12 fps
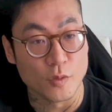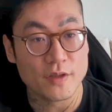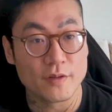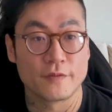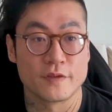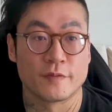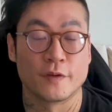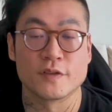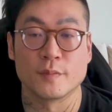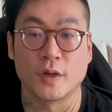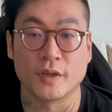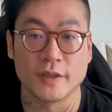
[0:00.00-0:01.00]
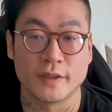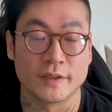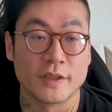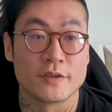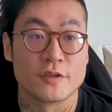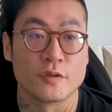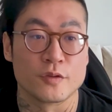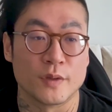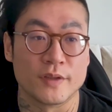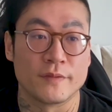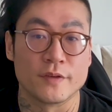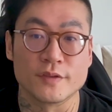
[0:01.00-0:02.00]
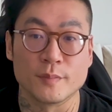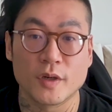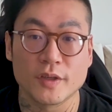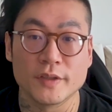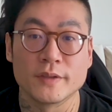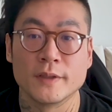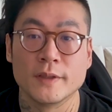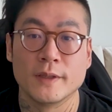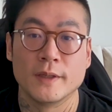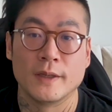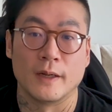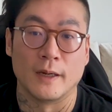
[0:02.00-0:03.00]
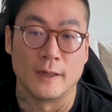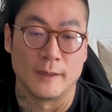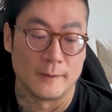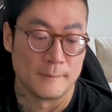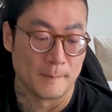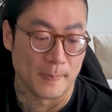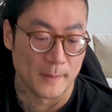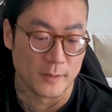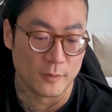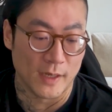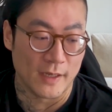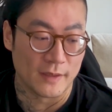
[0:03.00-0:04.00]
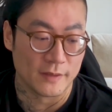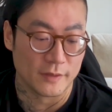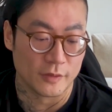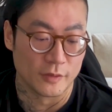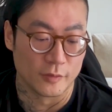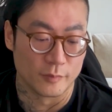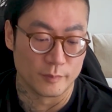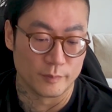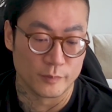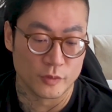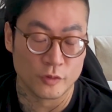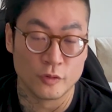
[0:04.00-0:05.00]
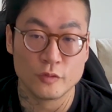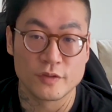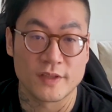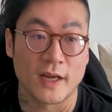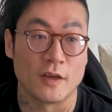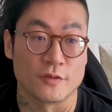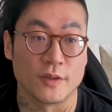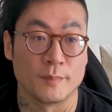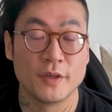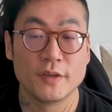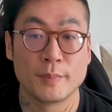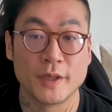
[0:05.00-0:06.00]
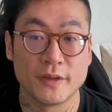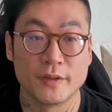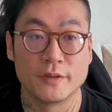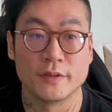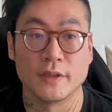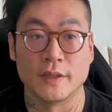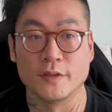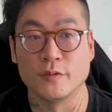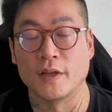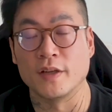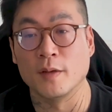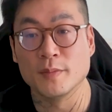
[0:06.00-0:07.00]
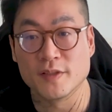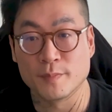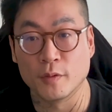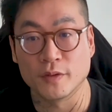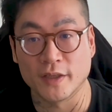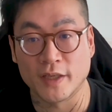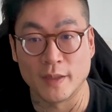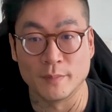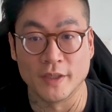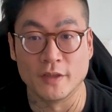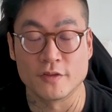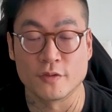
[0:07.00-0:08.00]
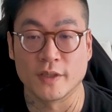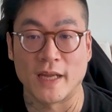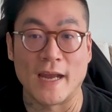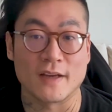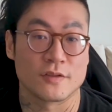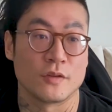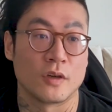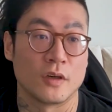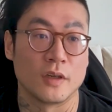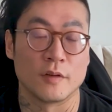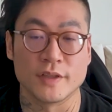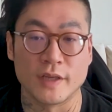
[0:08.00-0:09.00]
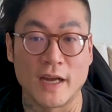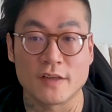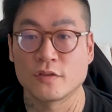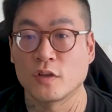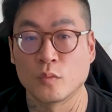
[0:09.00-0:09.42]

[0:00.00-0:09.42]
of the first to market, like Layer 0 was one of the first to market. You had two styles. You had peer-to-peer, and then you had hub and spoke that came later. So like Axelar, I'll say Axelar,